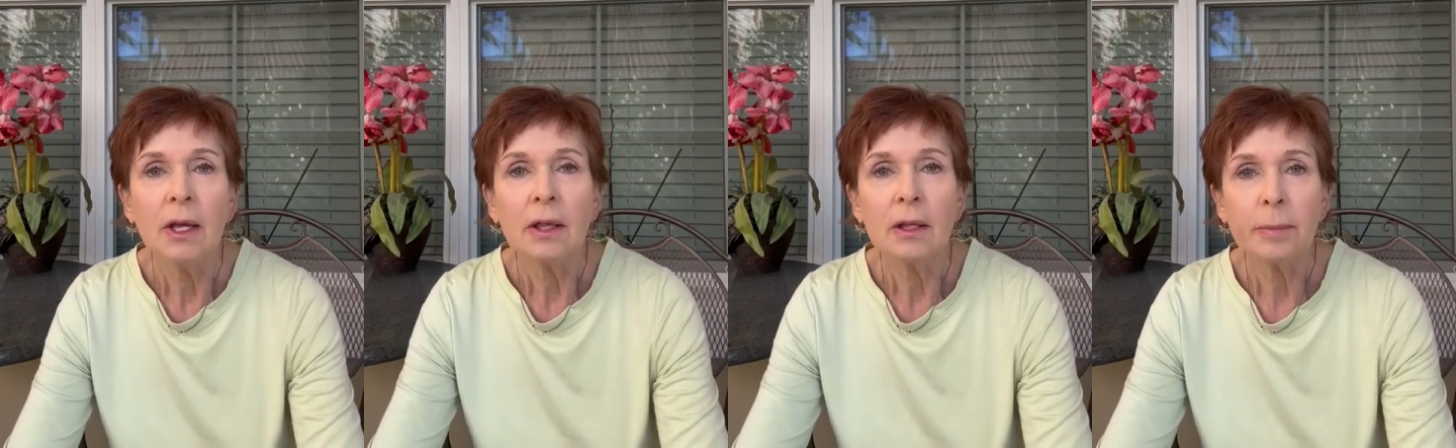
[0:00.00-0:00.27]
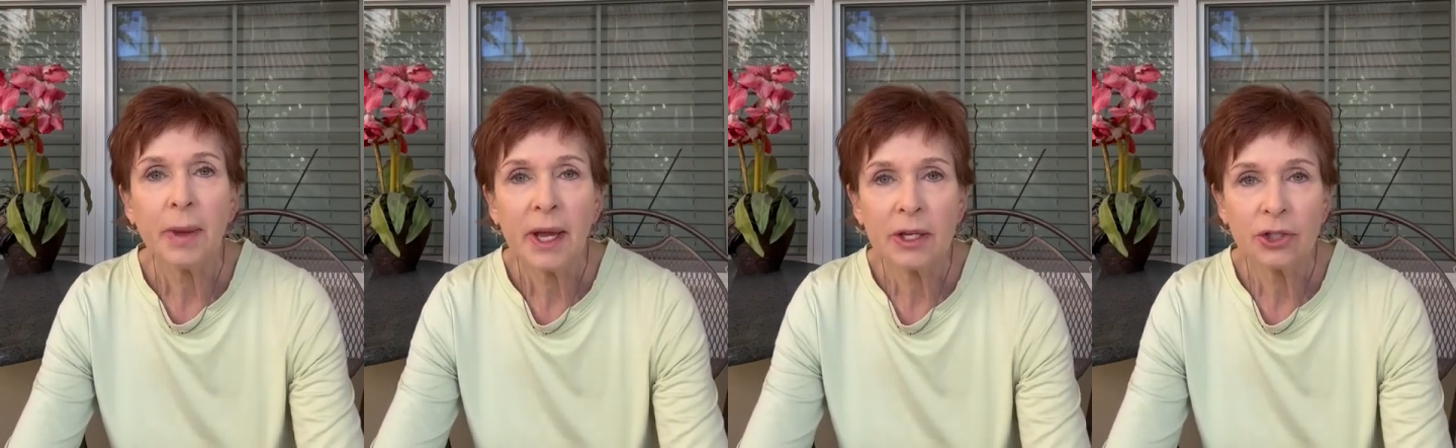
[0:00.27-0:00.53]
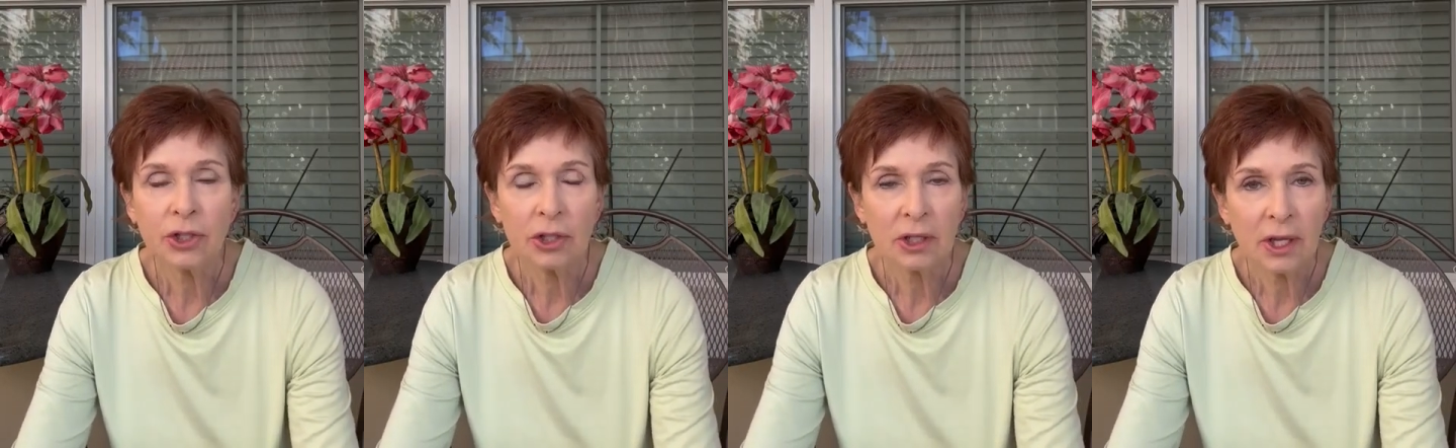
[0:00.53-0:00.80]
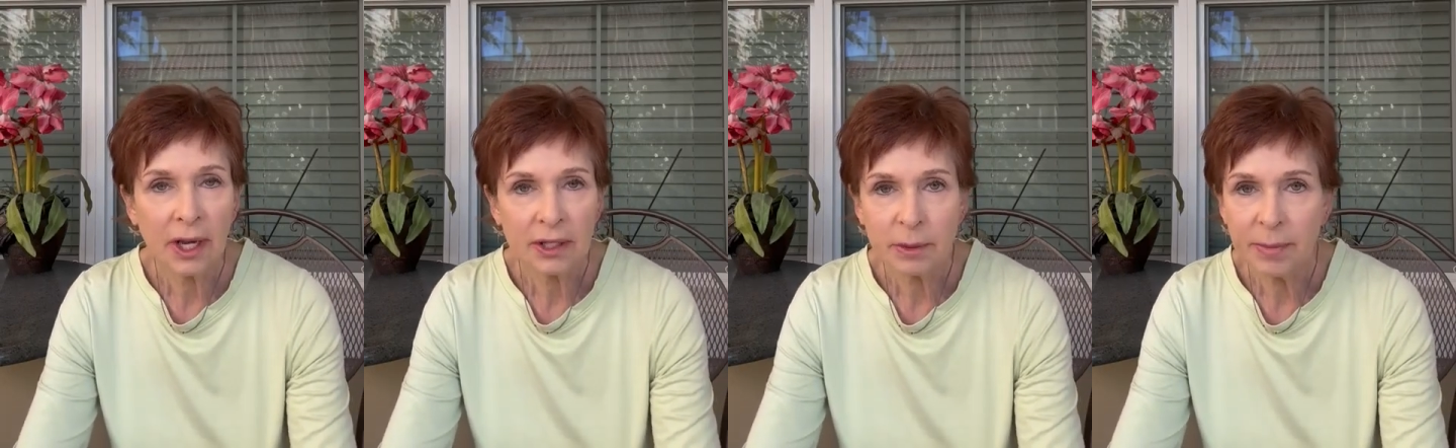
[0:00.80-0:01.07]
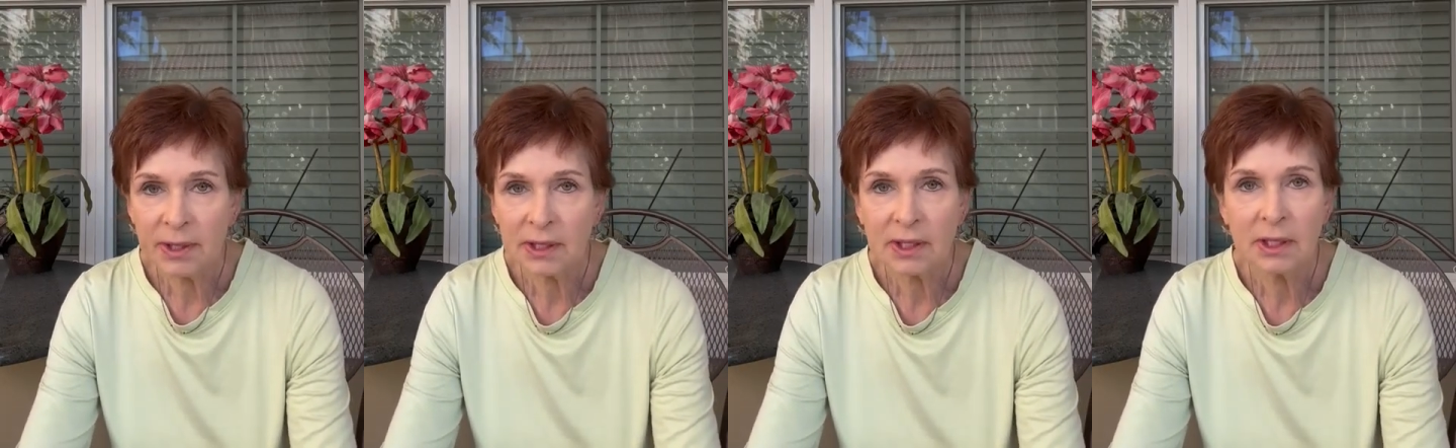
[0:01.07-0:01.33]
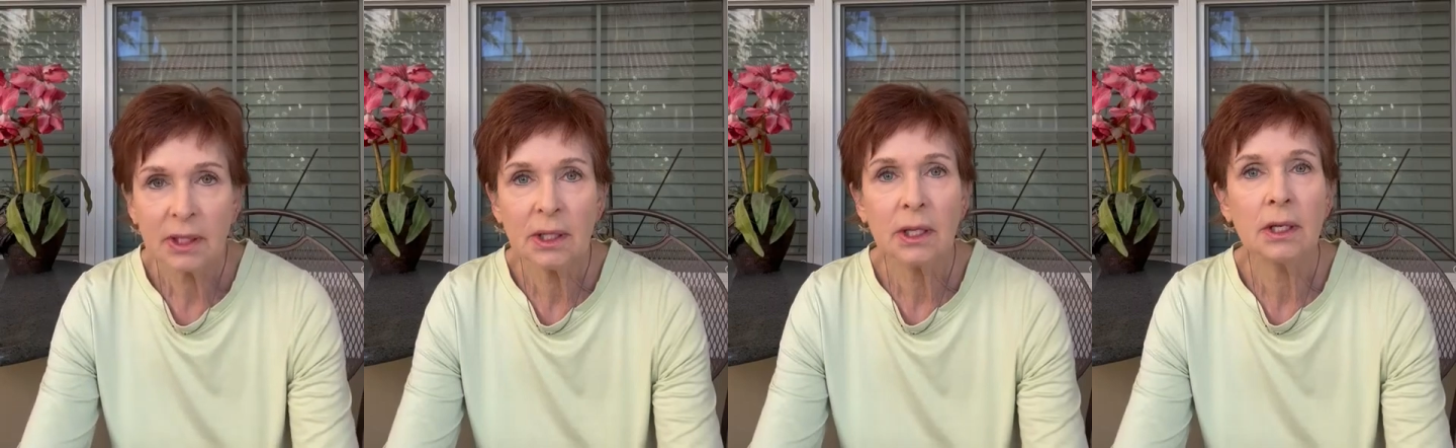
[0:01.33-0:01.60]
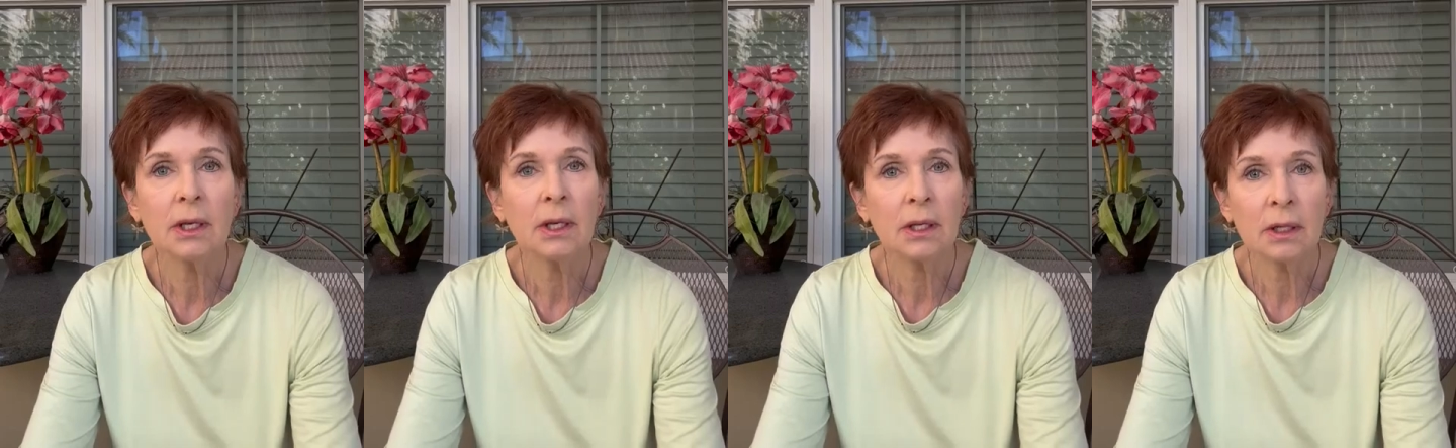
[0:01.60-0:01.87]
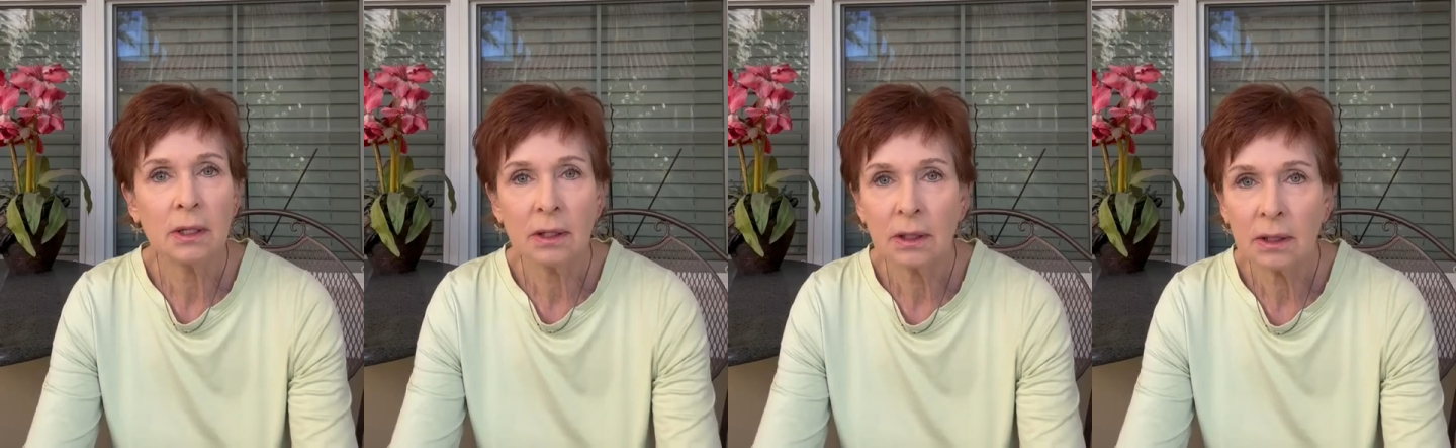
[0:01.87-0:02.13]
The patient has been sitting
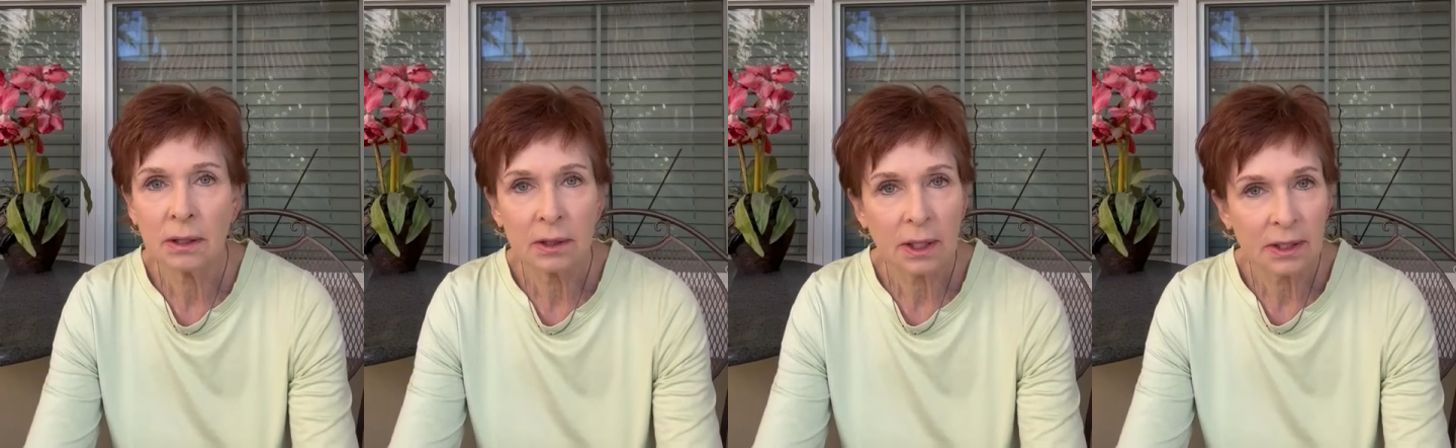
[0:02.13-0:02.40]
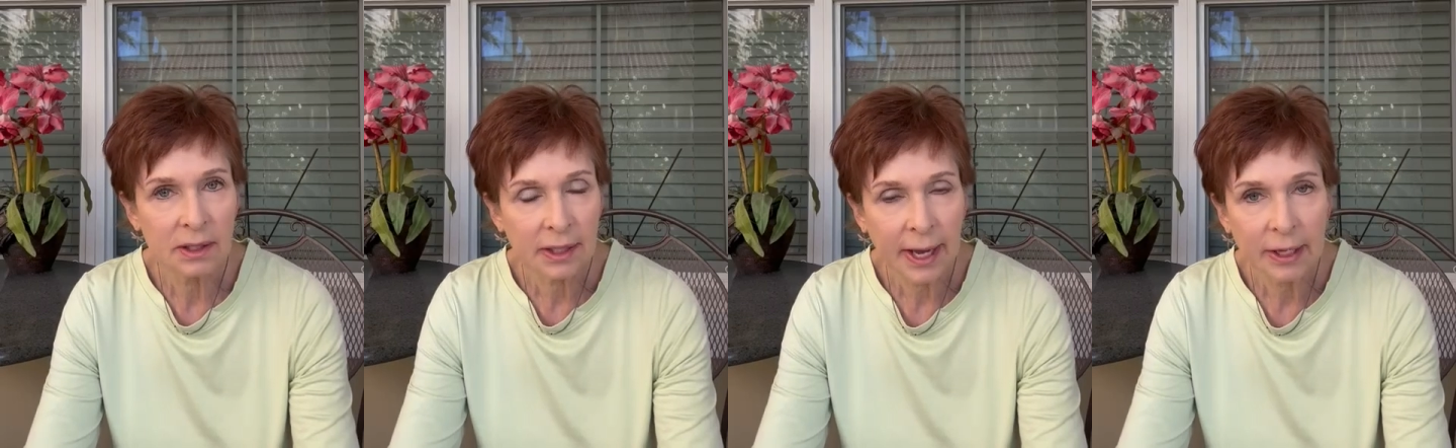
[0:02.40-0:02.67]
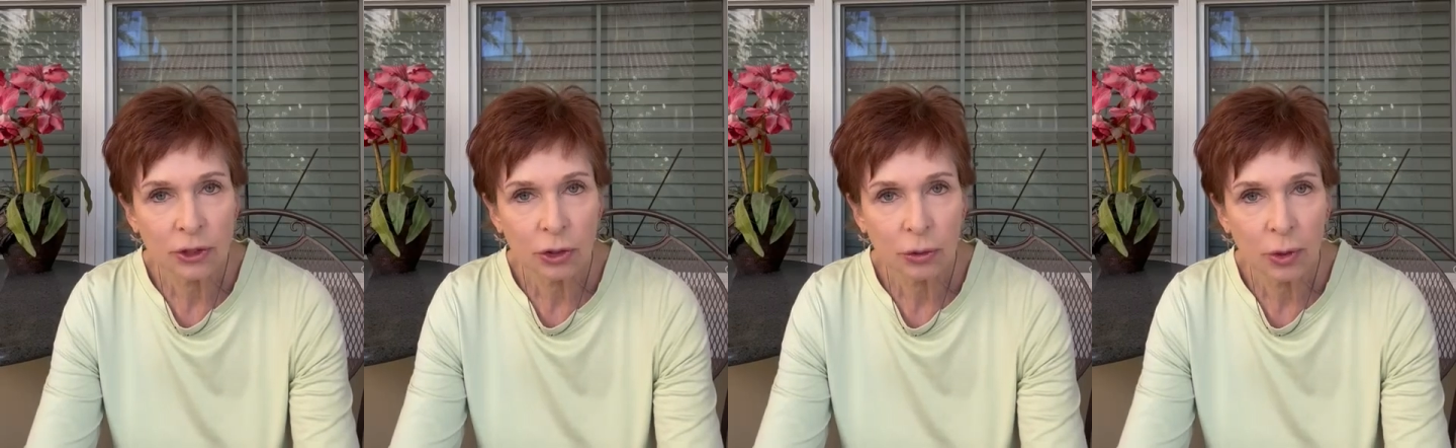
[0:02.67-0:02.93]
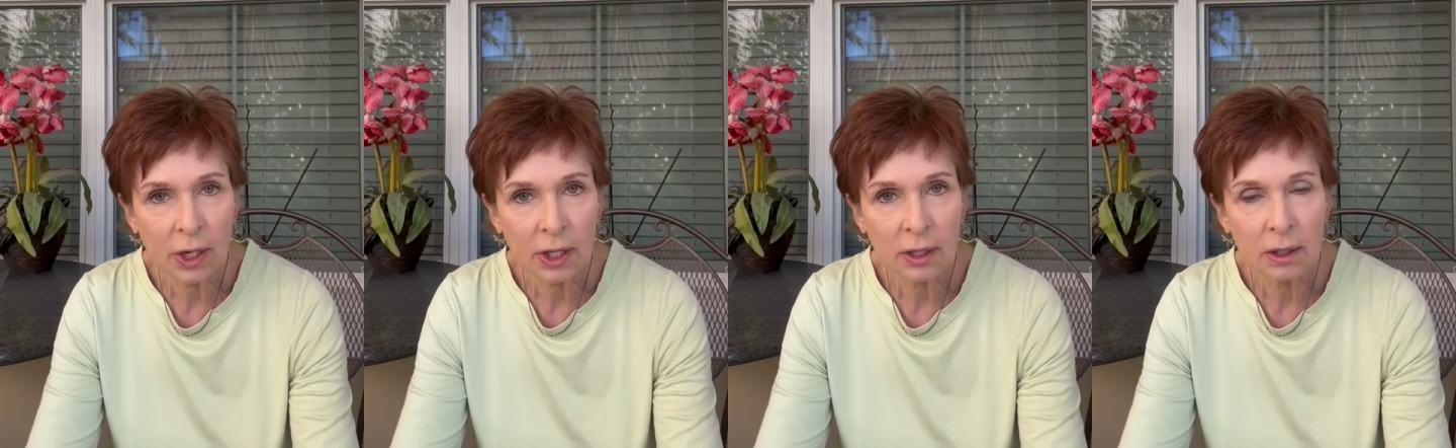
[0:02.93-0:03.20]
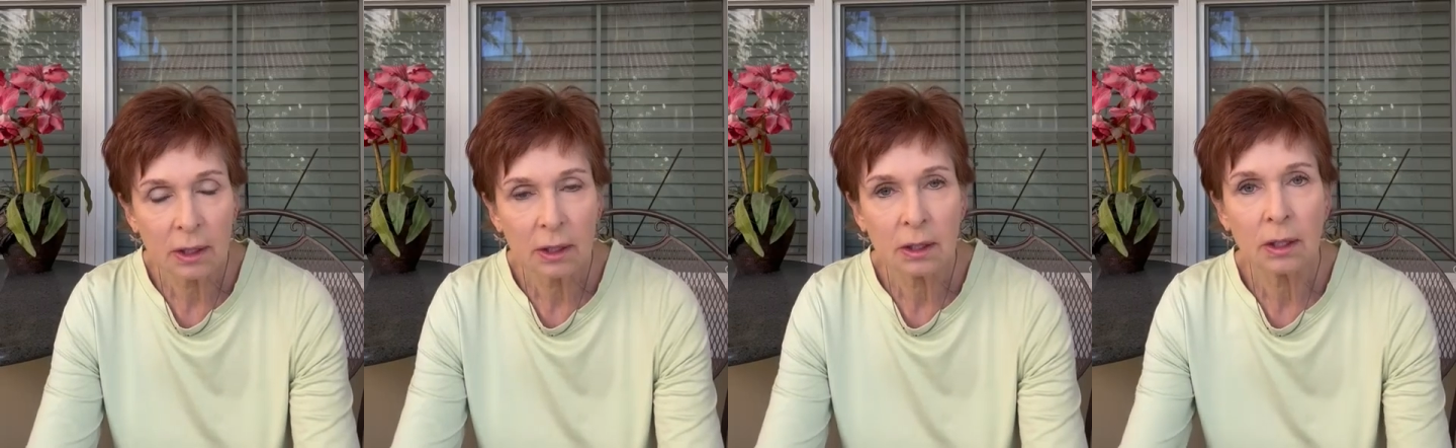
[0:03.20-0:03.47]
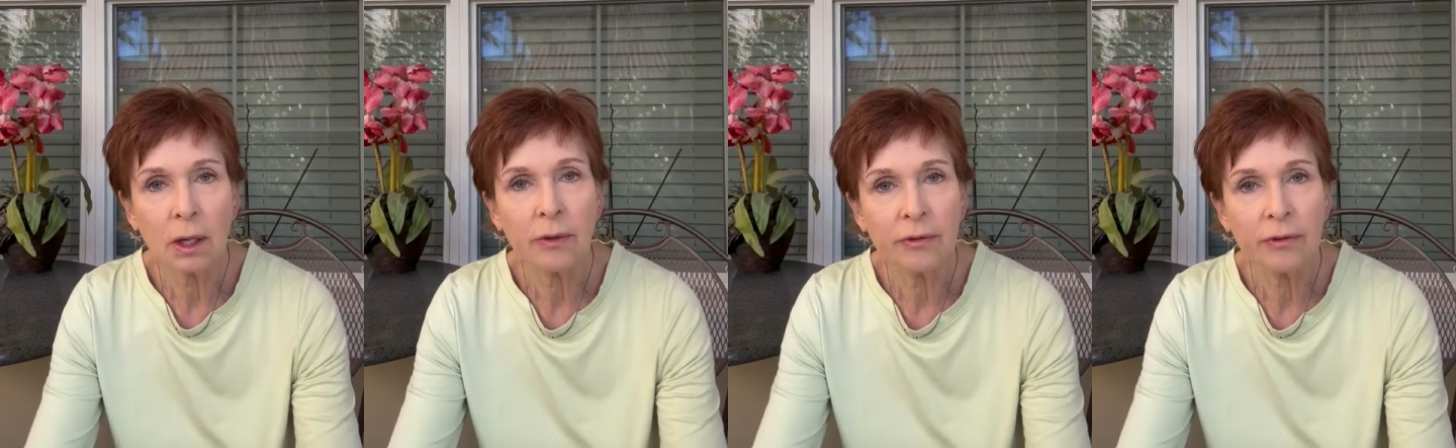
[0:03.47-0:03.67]
in a saturated,